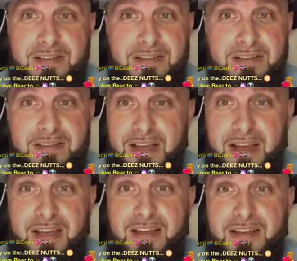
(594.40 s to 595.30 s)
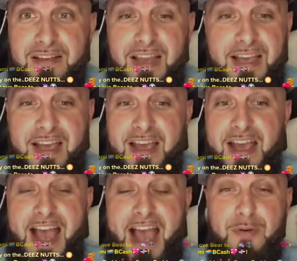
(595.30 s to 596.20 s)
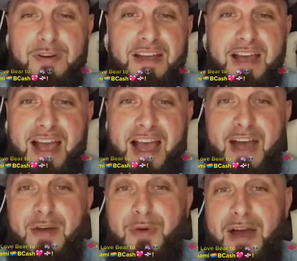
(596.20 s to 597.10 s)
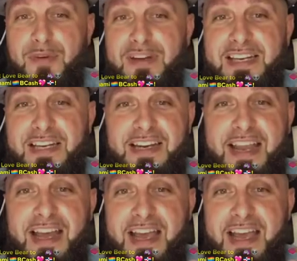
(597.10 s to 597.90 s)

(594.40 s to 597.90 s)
Yeah, like I would. I would literally not have a